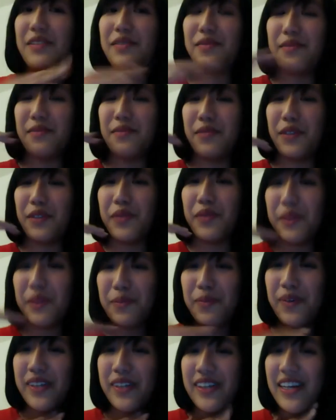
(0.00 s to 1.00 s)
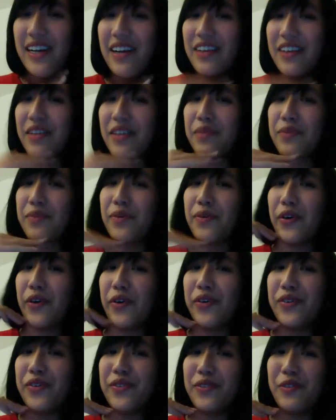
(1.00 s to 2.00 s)
Should we put that on the poll?
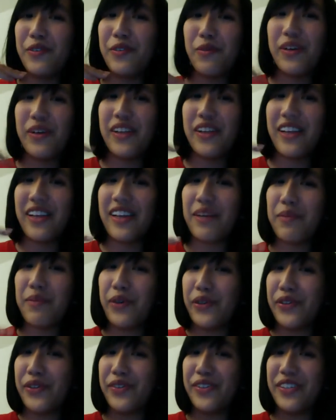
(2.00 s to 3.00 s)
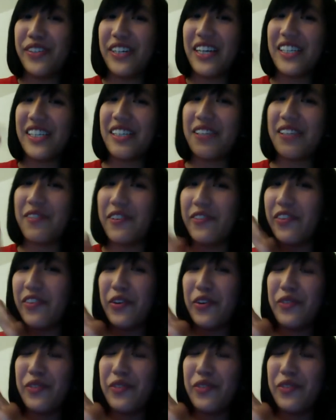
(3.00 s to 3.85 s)
I'll put like a poll and you guys can vote.